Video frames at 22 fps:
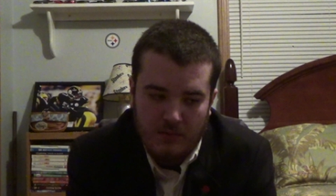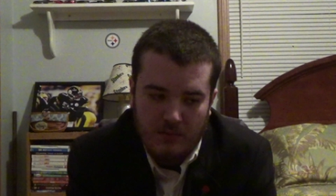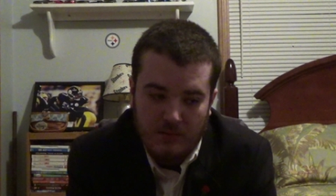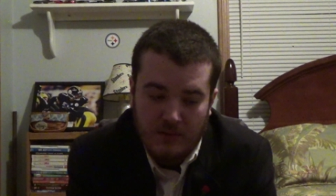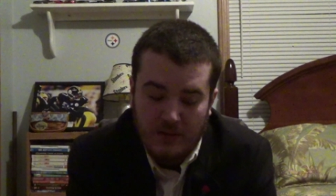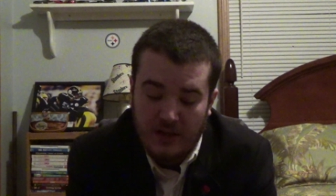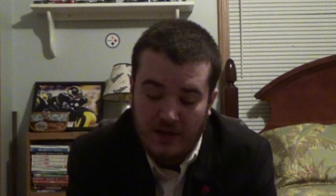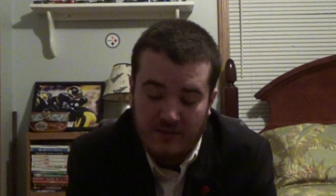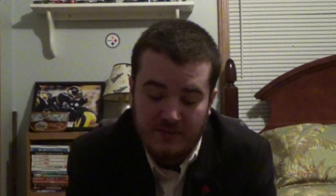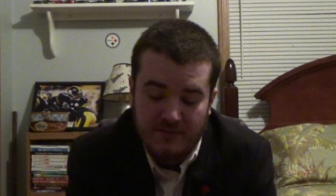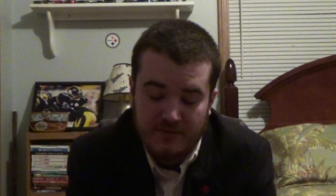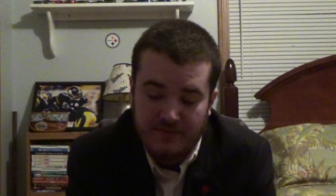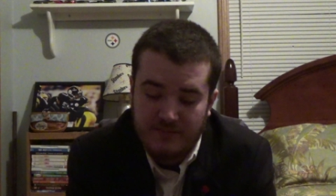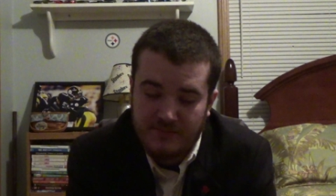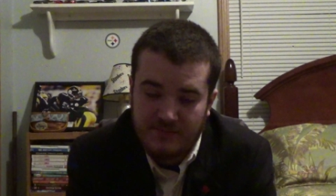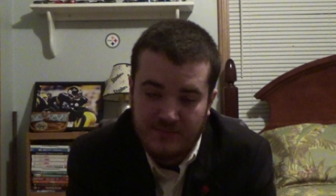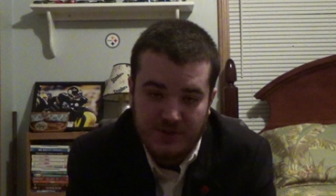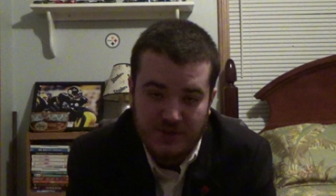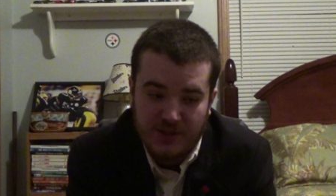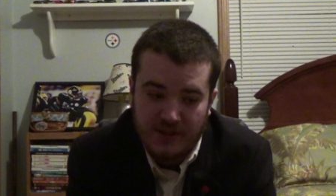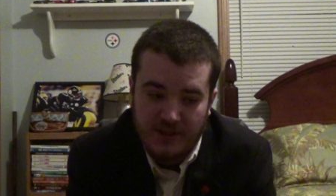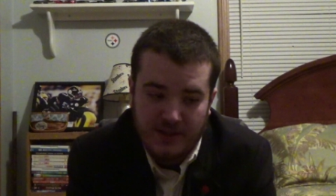Life,
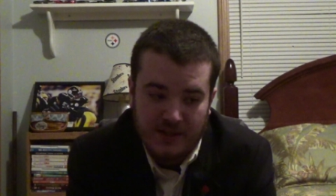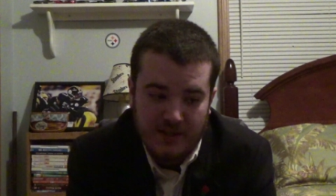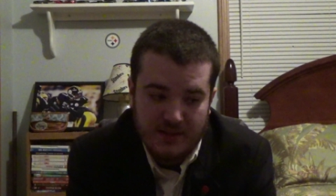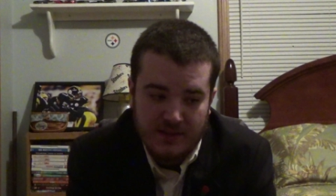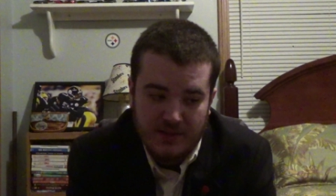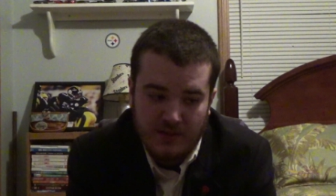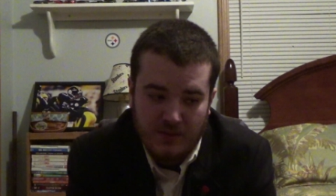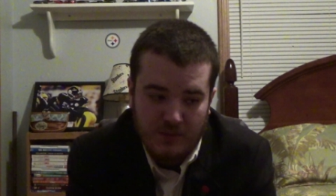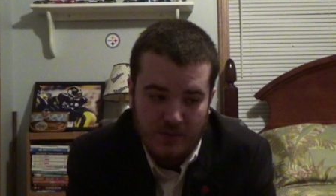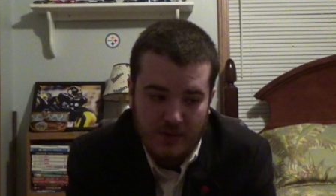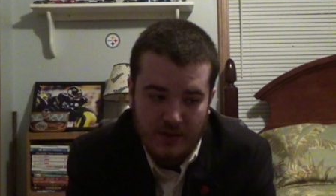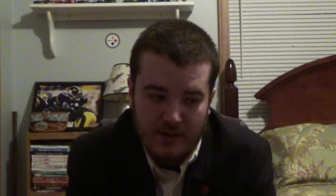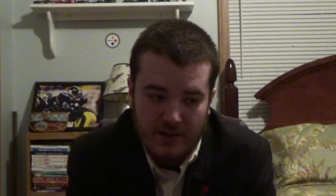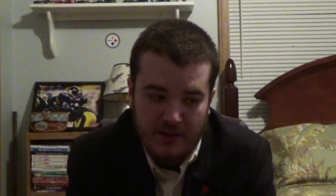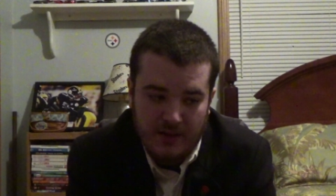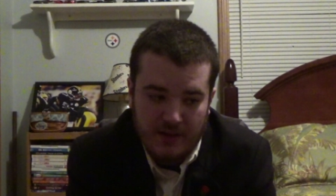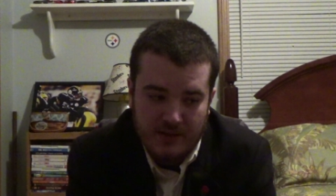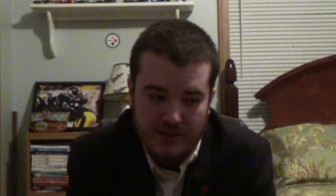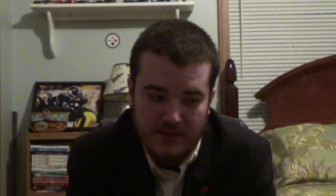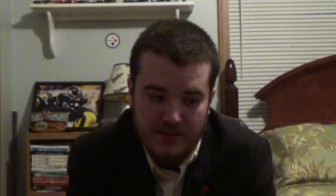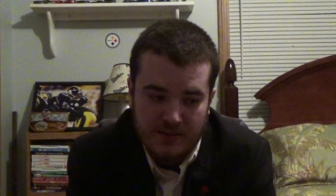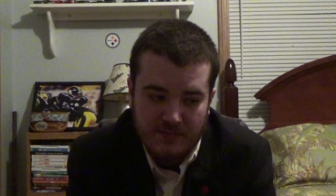shit gets in the way, and
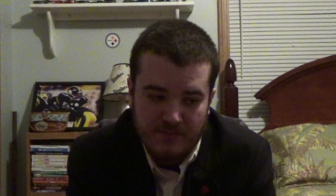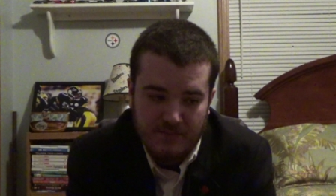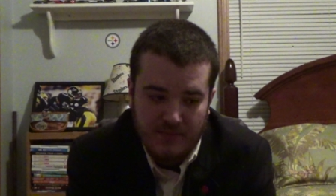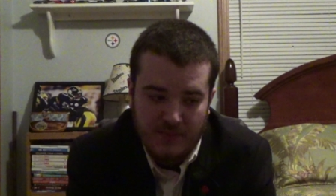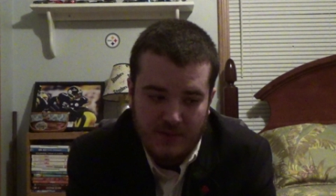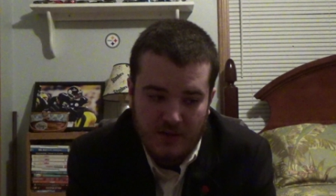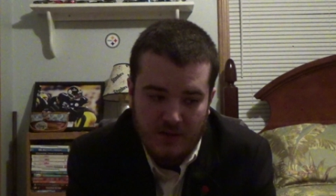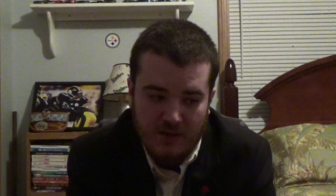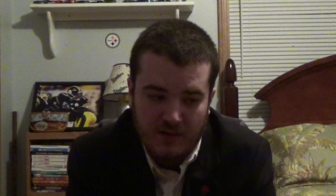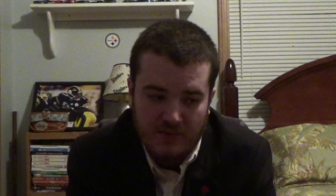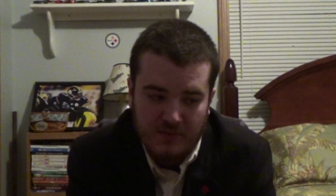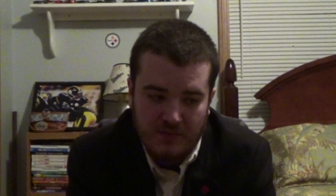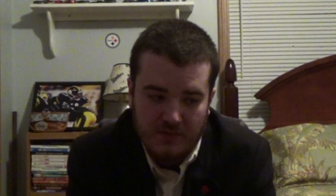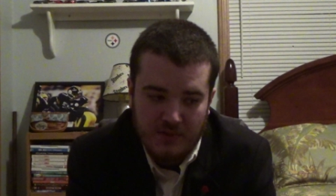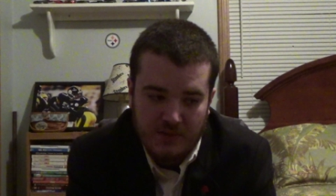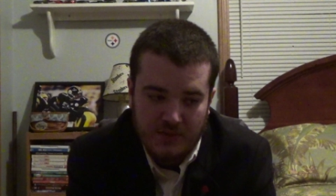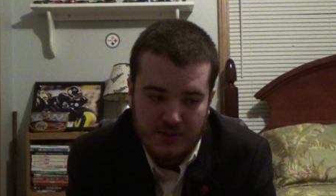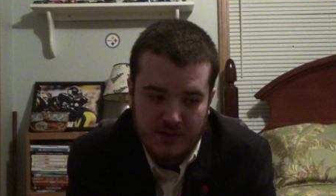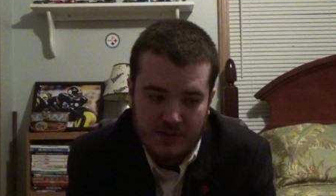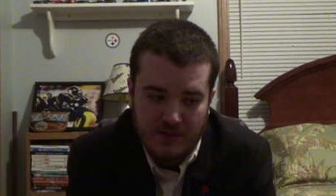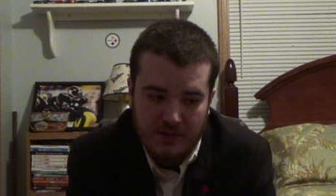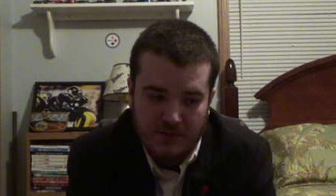that's an awful
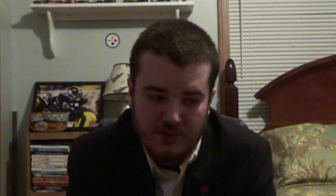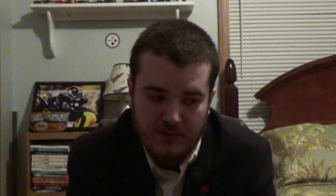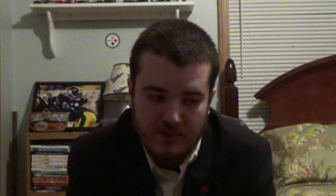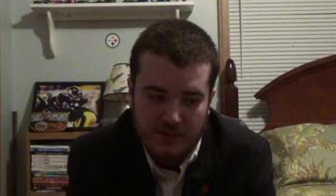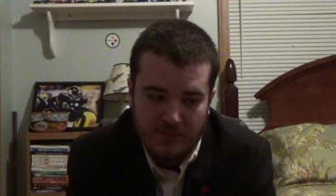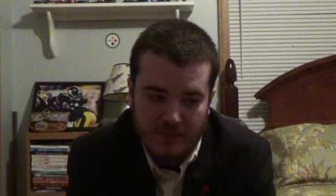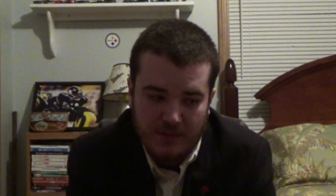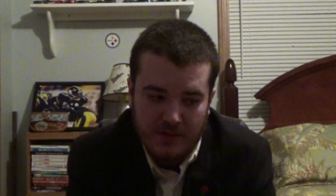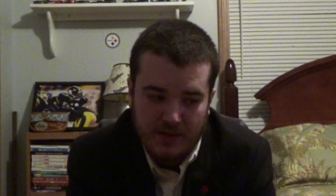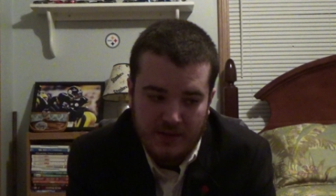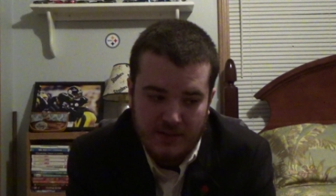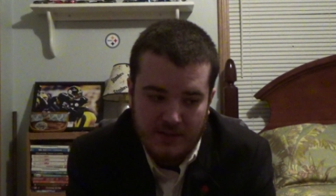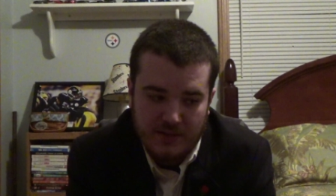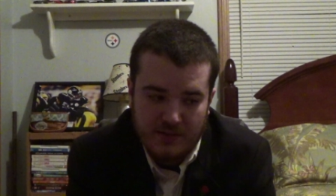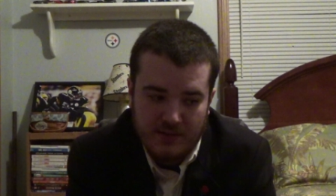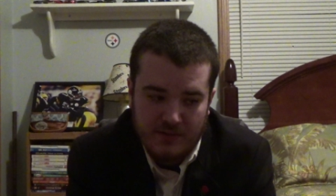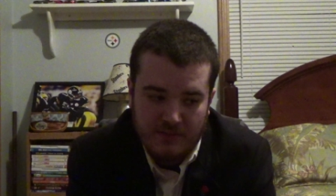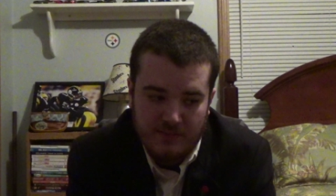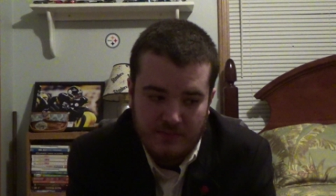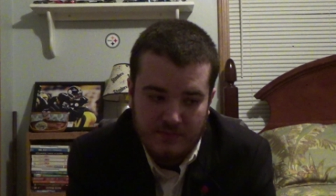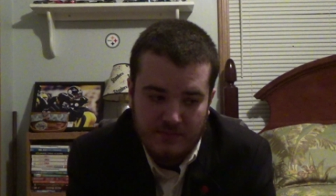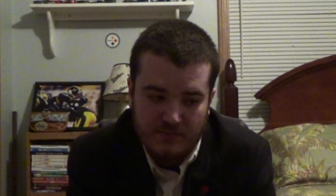excuse, but it's